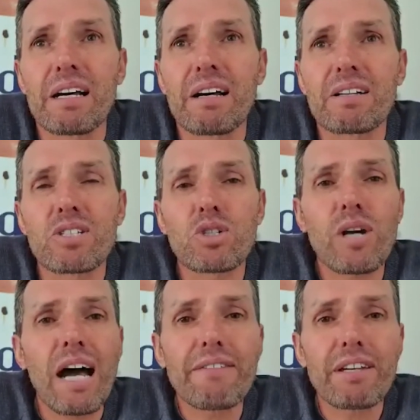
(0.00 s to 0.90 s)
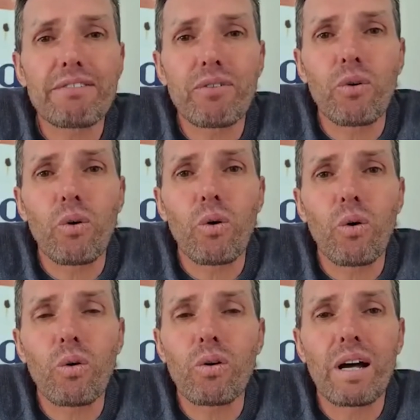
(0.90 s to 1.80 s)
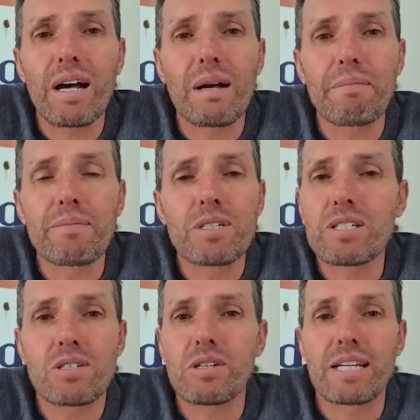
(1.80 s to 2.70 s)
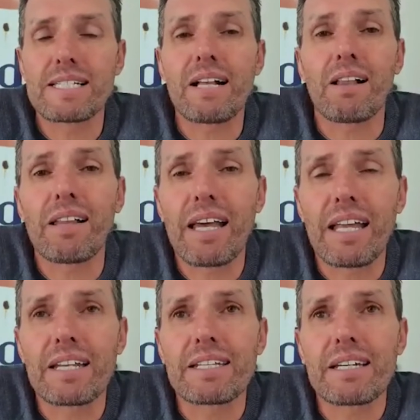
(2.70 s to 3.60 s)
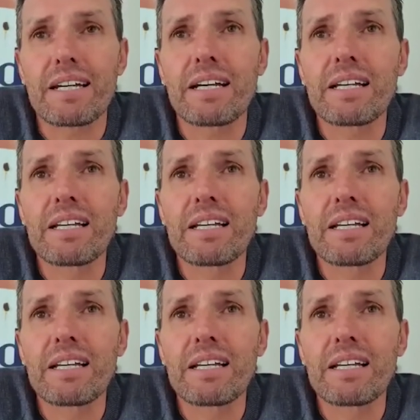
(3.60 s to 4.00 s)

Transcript: striving for just to excel and, to